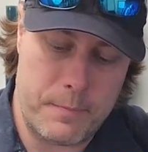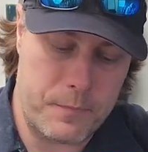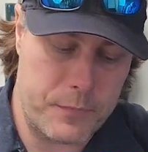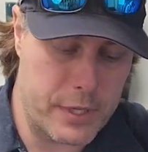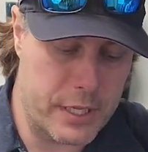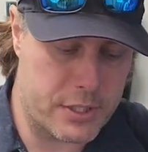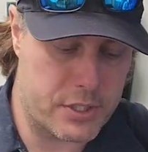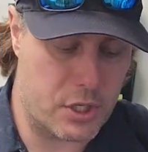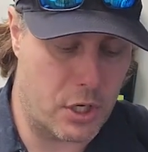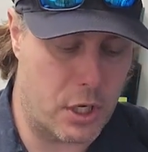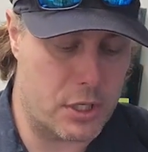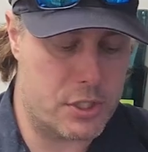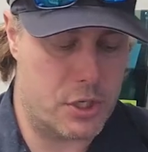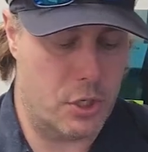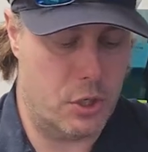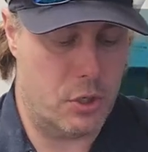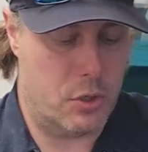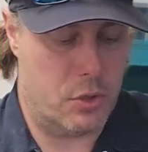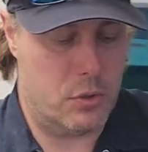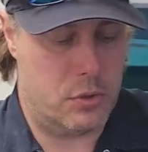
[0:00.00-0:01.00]
It's
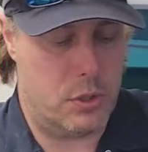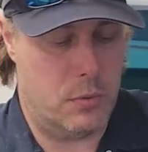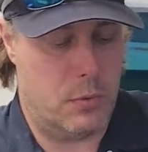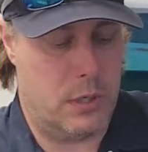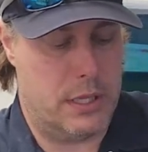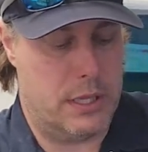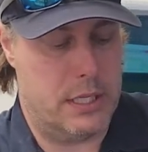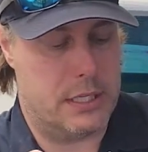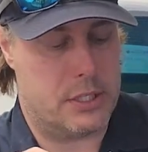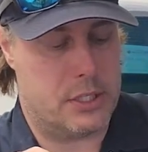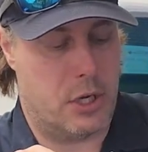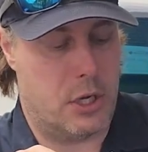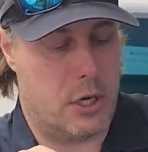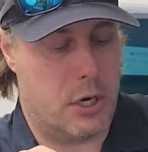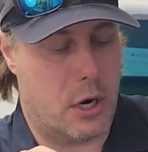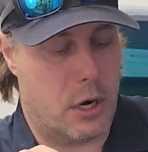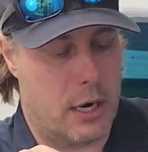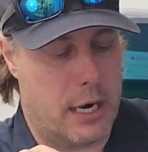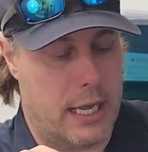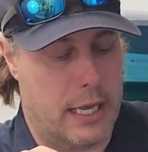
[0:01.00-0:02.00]
also the one that's on
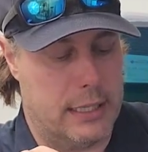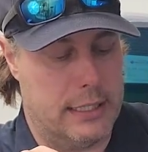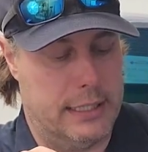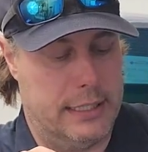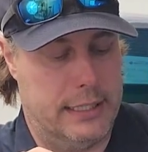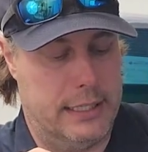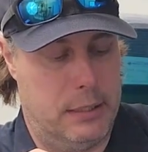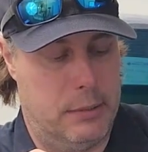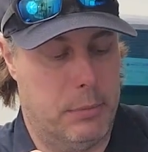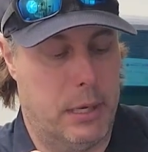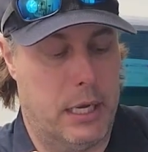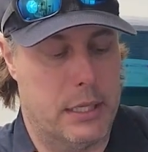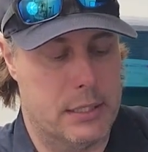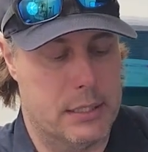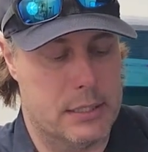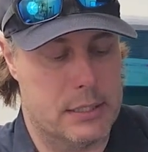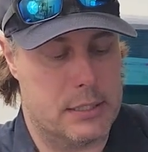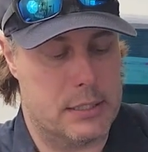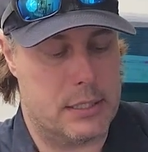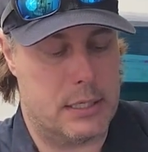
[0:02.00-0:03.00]
our LED
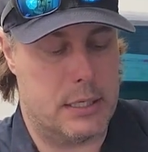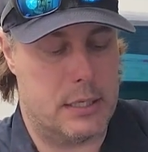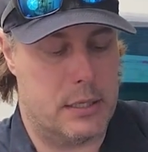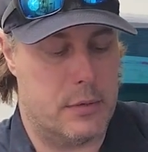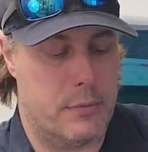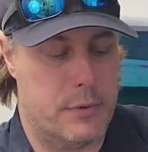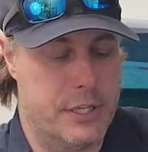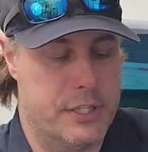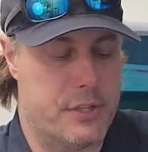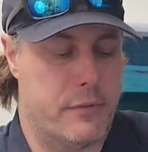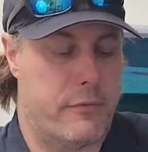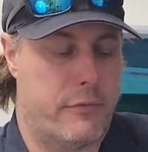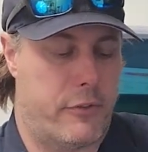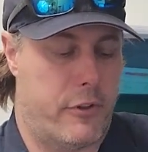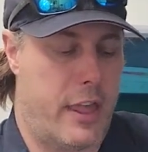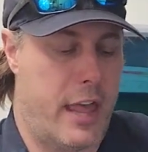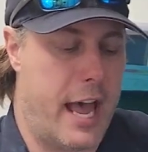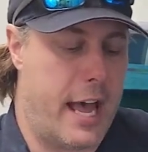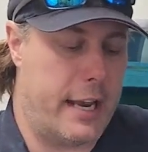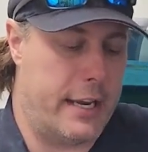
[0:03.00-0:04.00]
buttons, and the reason for
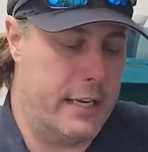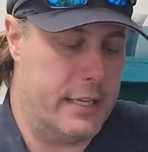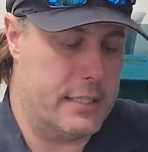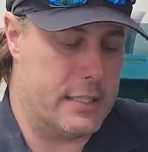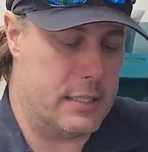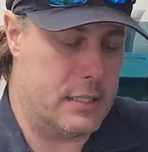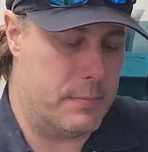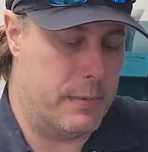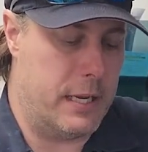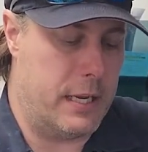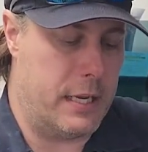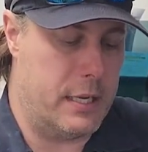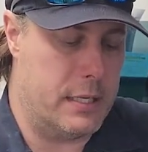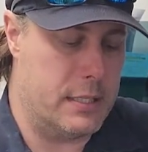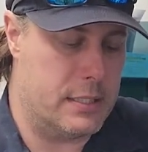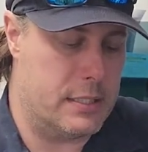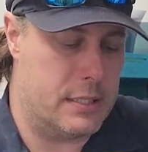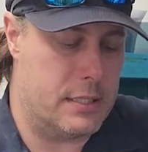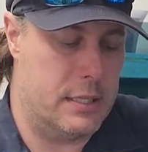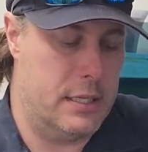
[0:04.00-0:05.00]
that is
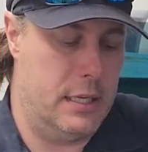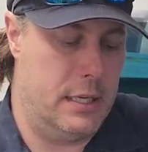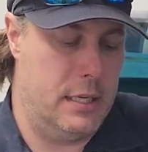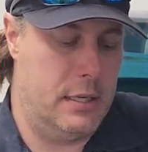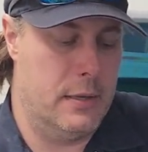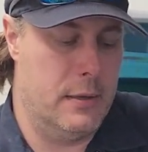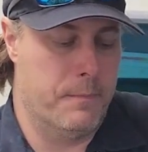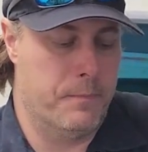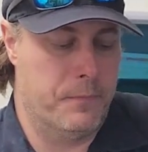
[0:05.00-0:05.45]
because the